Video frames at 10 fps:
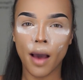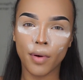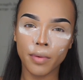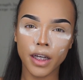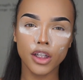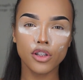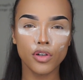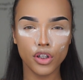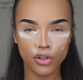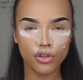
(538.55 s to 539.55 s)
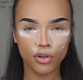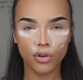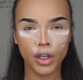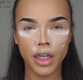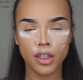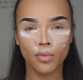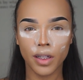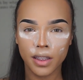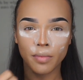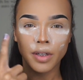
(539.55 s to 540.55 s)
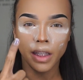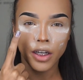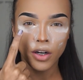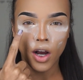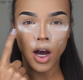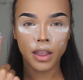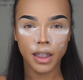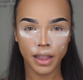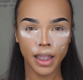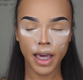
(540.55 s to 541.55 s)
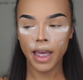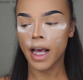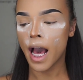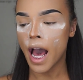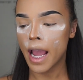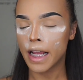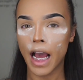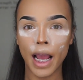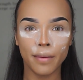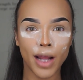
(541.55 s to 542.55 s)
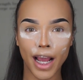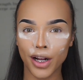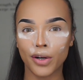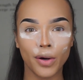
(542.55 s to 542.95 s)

I'm probably gonna do a neutral crease with some glitter on the lid. I don't